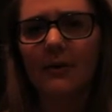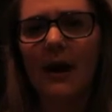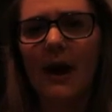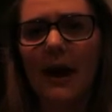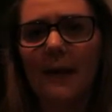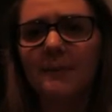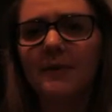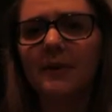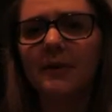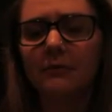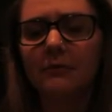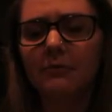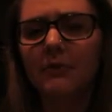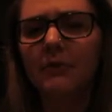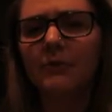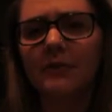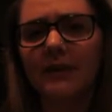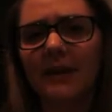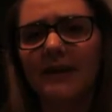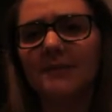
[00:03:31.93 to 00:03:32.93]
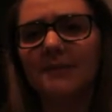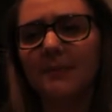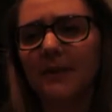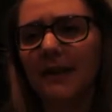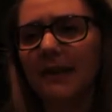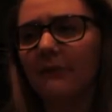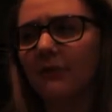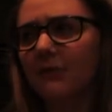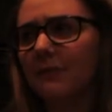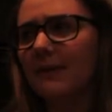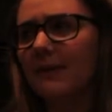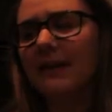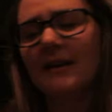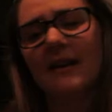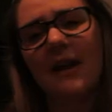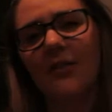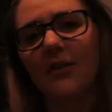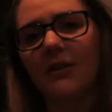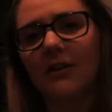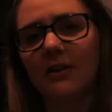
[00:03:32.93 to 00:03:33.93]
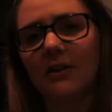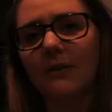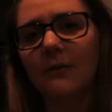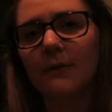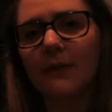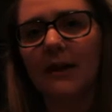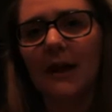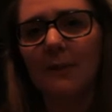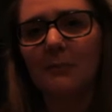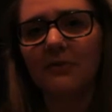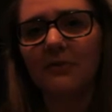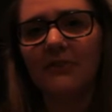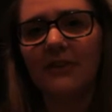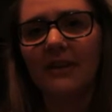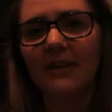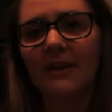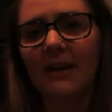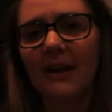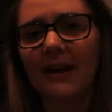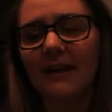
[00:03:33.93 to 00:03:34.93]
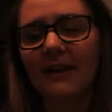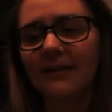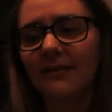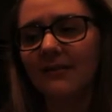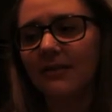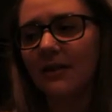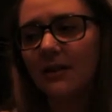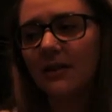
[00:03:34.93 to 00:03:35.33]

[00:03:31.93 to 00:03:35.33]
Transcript: I'm gonna ruin God's plan for me and nothing good will come of it. And